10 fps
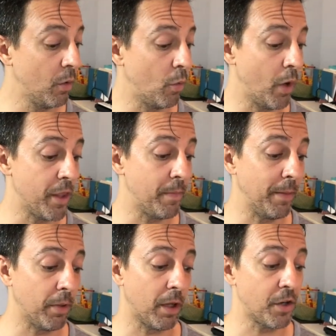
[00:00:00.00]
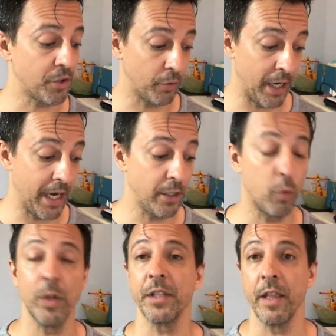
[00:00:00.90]
where the people are so gay,
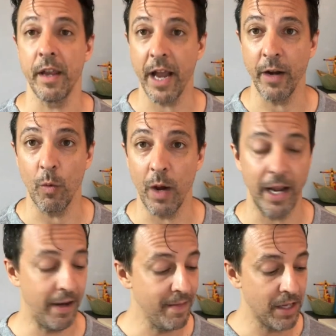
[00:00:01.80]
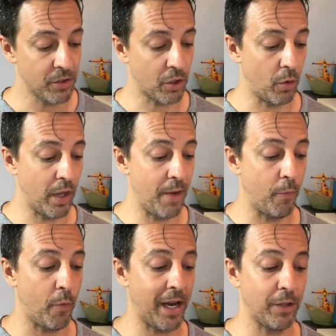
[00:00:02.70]
twisting the night away. So
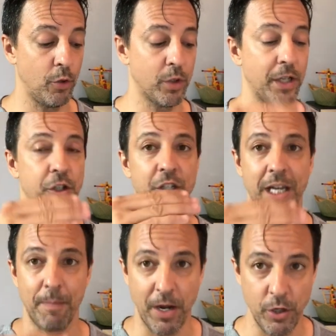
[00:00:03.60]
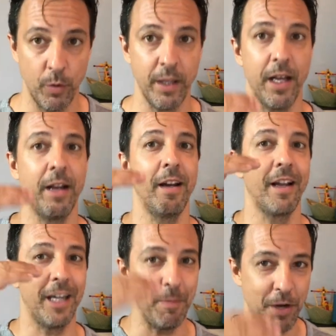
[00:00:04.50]
what I'll do is I'll just keep on doing that, and I
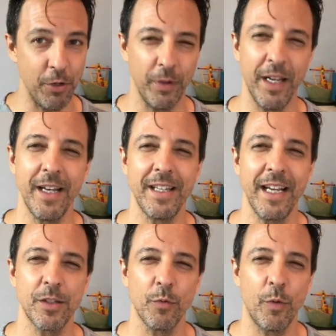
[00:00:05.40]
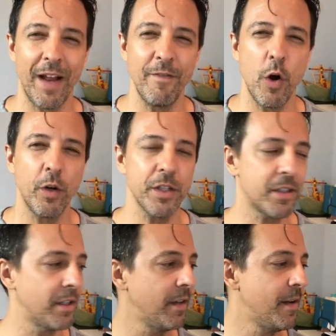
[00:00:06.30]
keep on doing that. And it takes, what I've
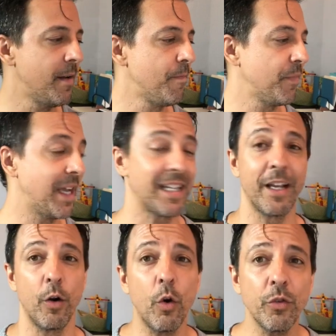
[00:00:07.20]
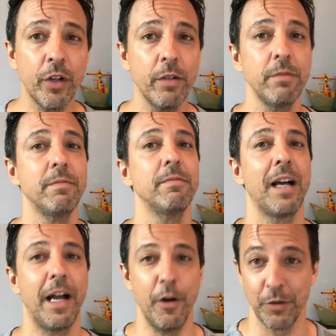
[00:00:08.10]
noticed, as I get older,
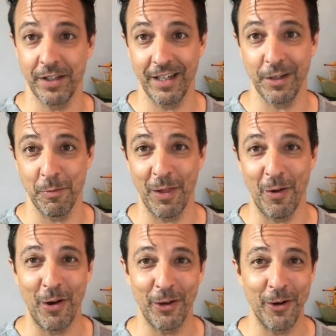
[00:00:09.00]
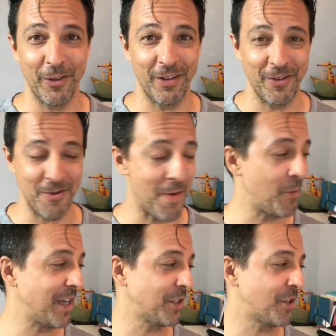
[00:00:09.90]
I notice it takes a little bit longer to
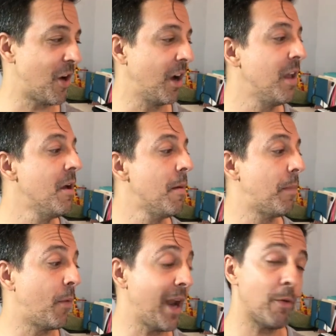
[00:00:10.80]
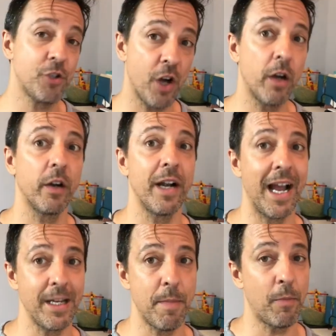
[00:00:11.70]
memorize a song. But when I was younger and I
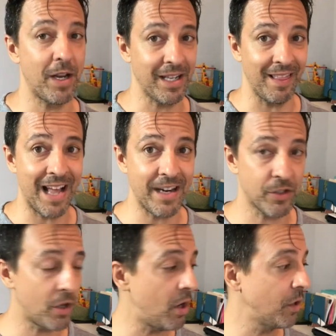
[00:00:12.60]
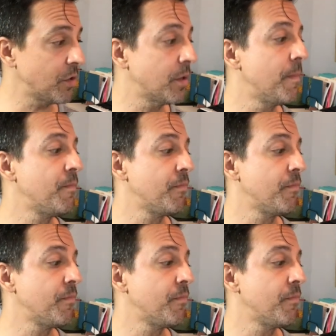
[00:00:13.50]
had to memorize a lot of songs,